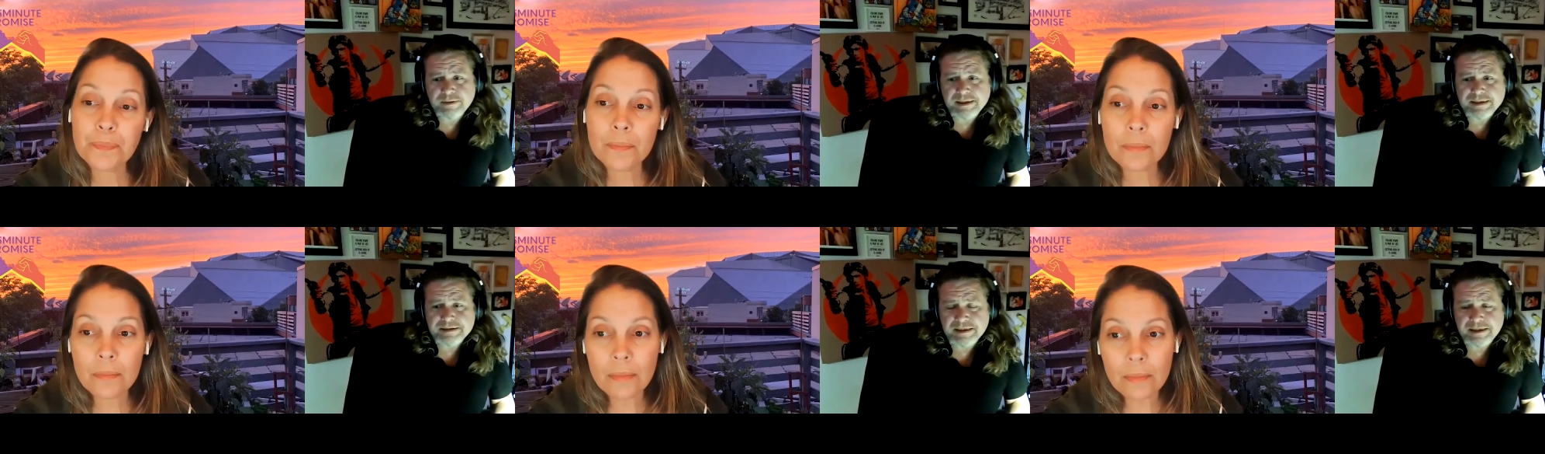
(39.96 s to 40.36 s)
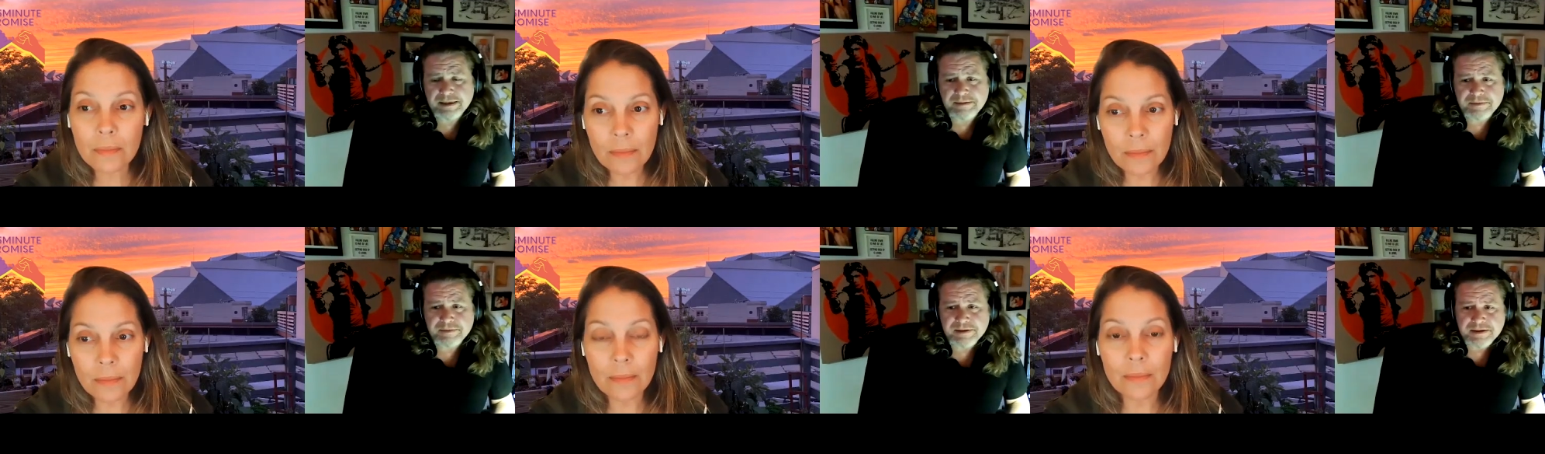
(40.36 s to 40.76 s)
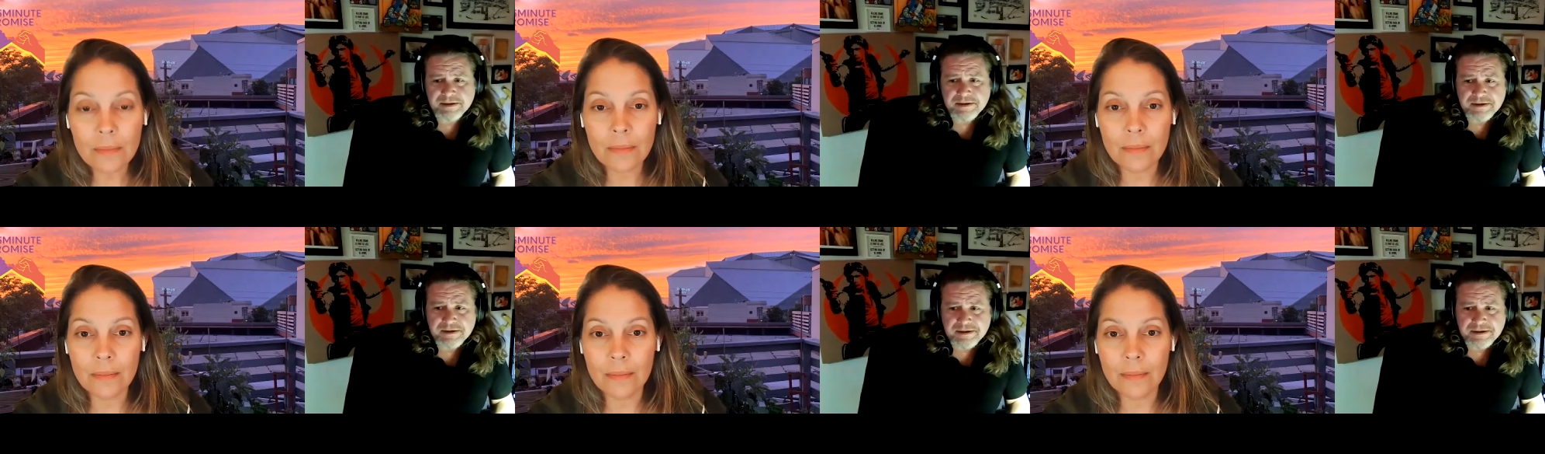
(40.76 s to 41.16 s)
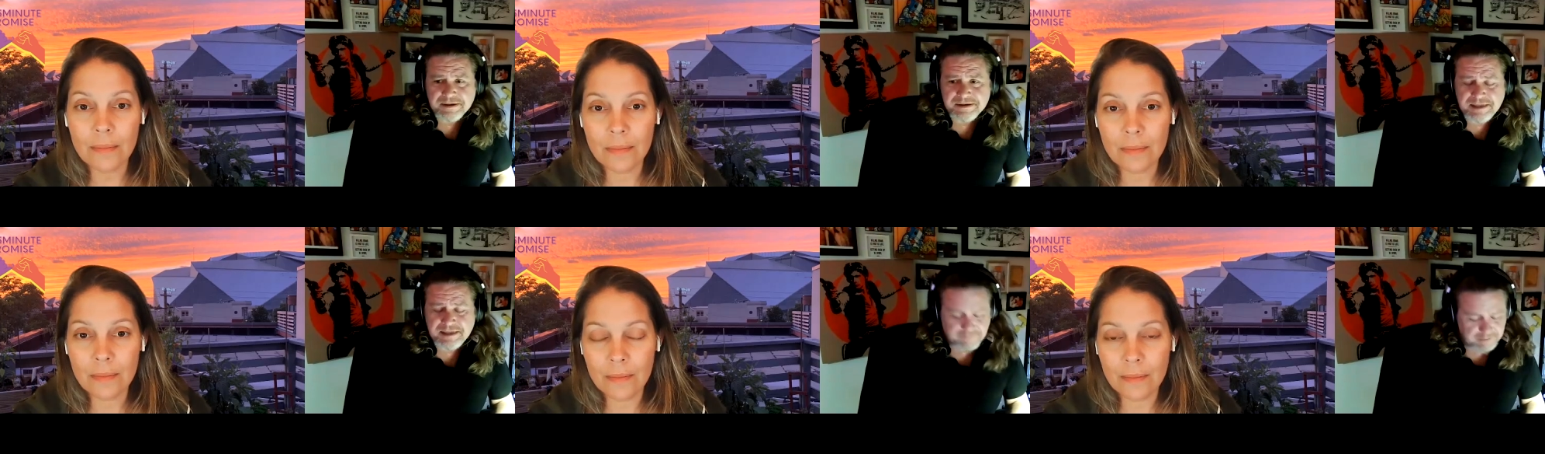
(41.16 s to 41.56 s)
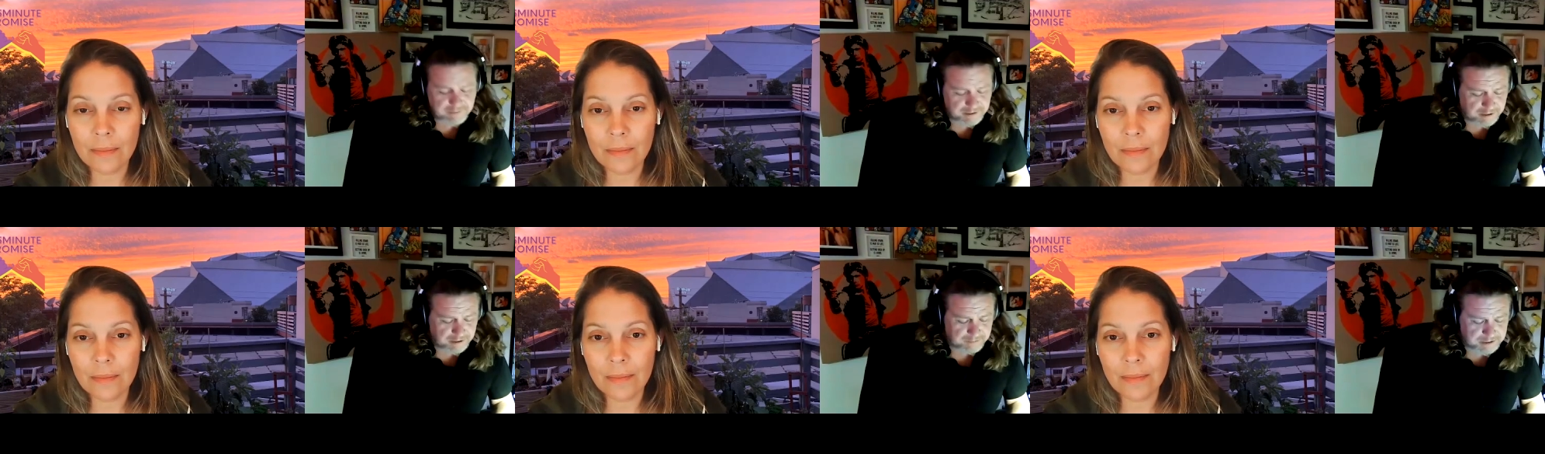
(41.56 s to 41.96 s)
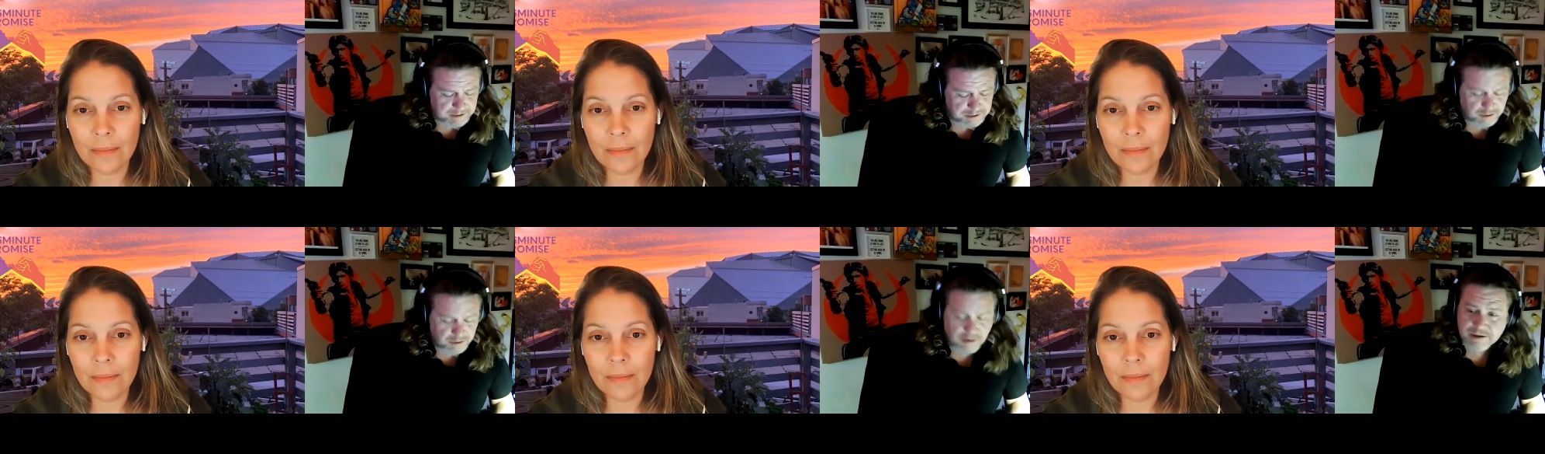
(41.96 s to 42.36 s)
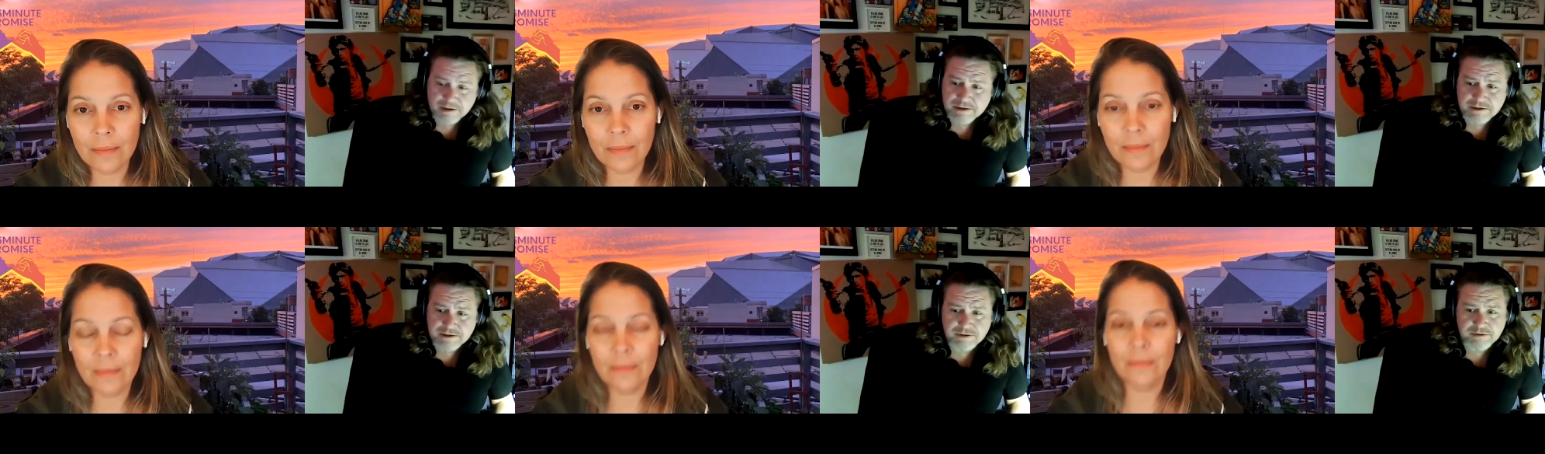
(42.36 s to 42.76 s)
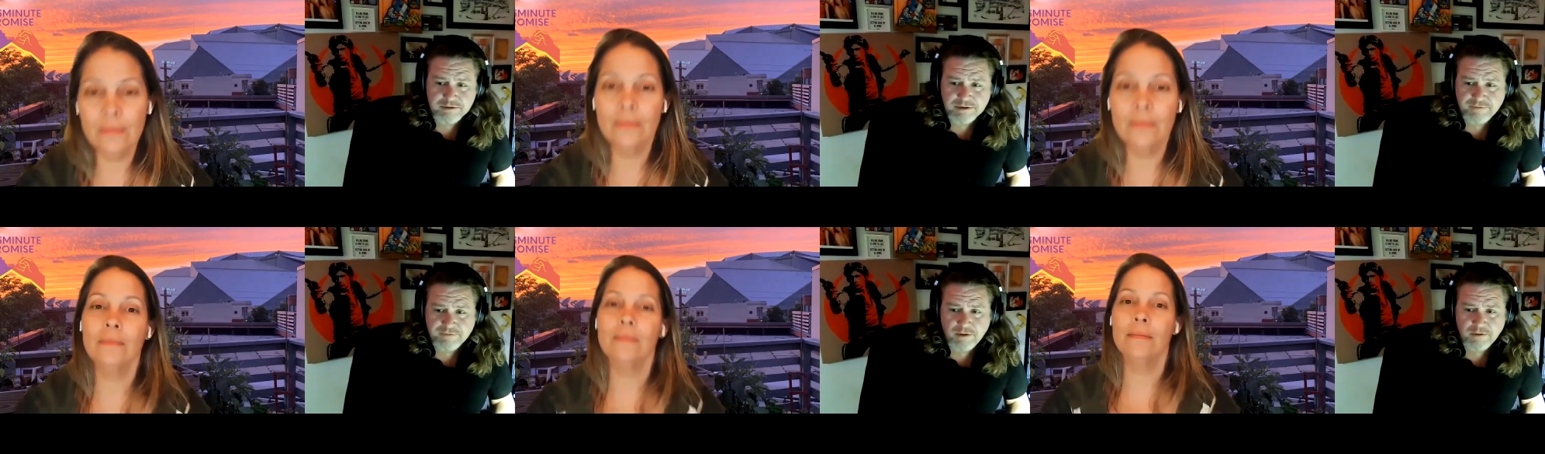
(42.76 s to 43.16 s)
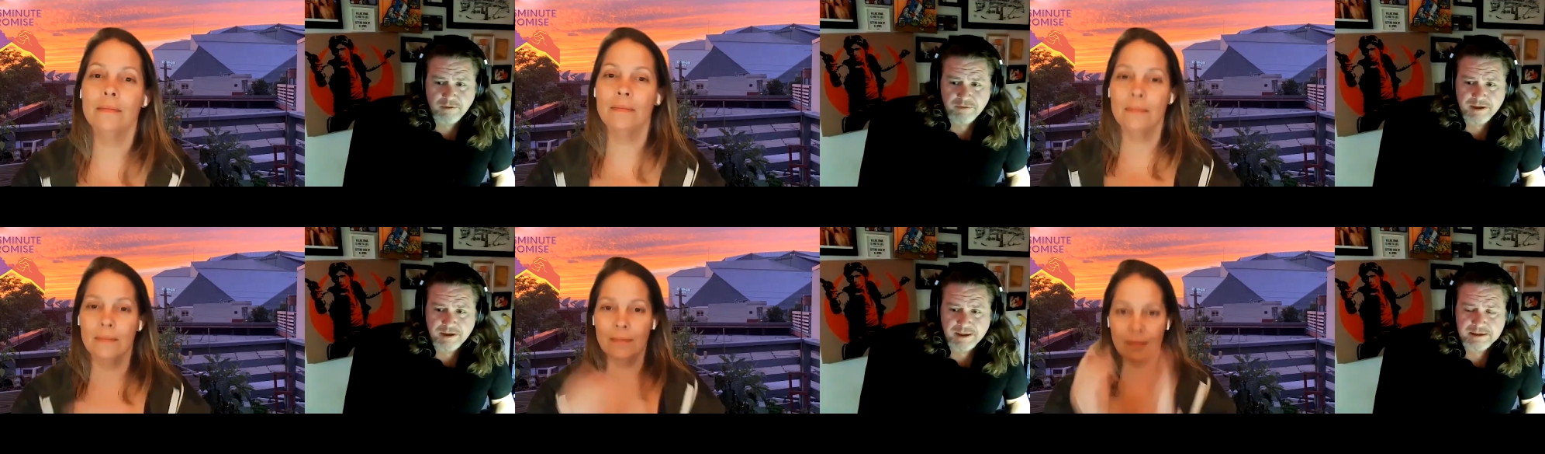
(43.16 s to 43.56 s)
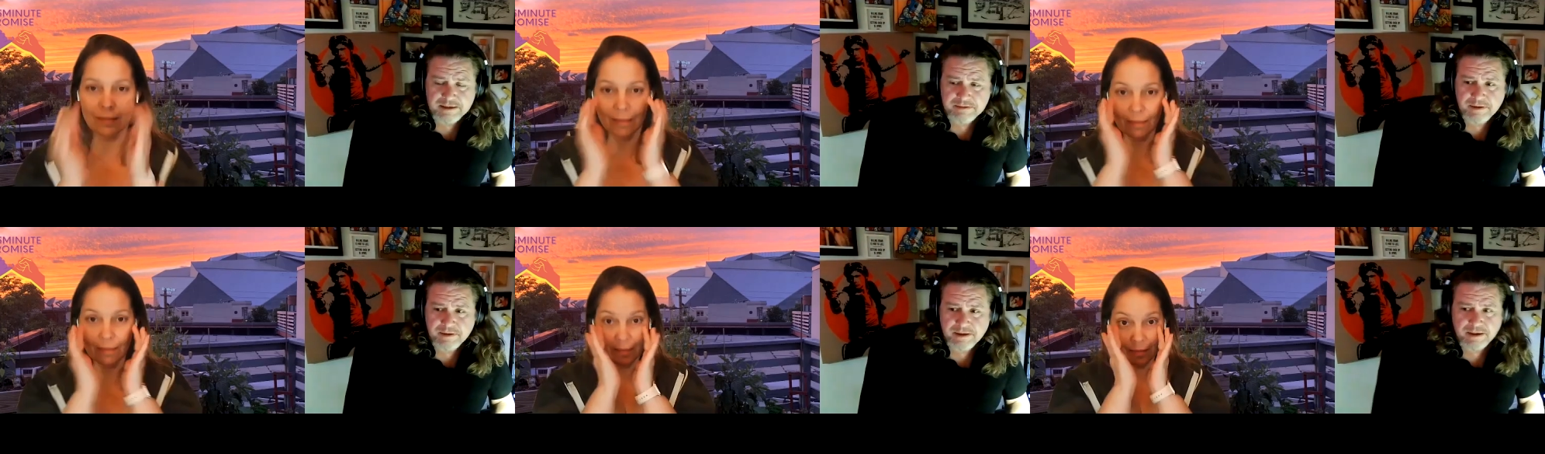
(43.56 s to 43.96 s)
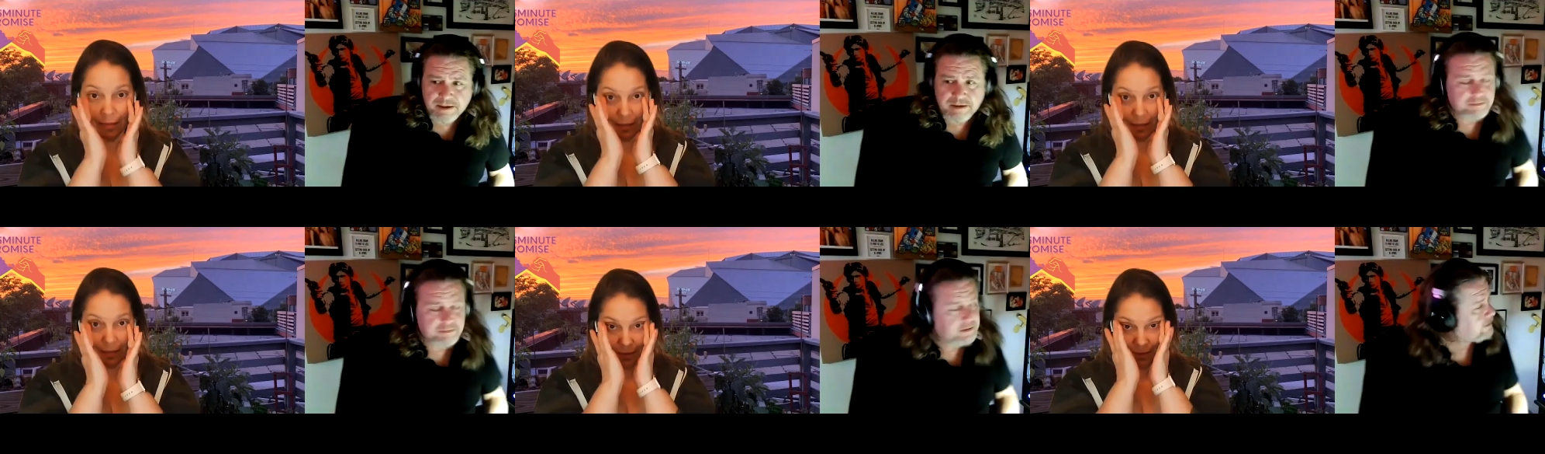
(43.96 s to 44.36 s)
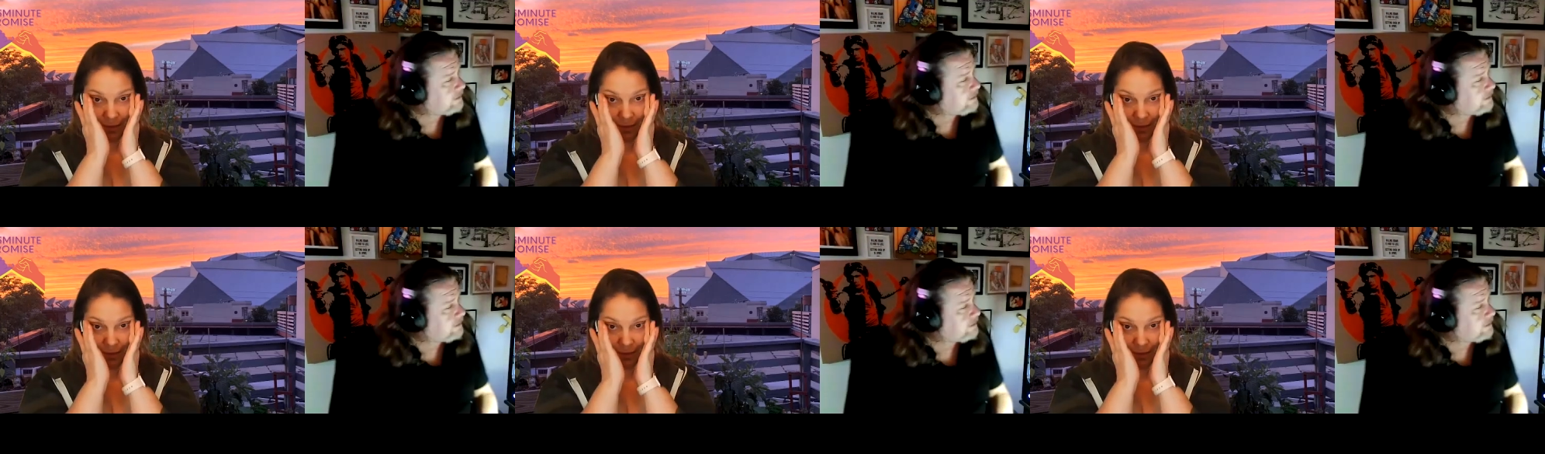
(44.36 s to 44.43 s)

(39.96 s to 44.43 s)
Speaker 1: It's um, definitely not my strongest suit of all things, but um,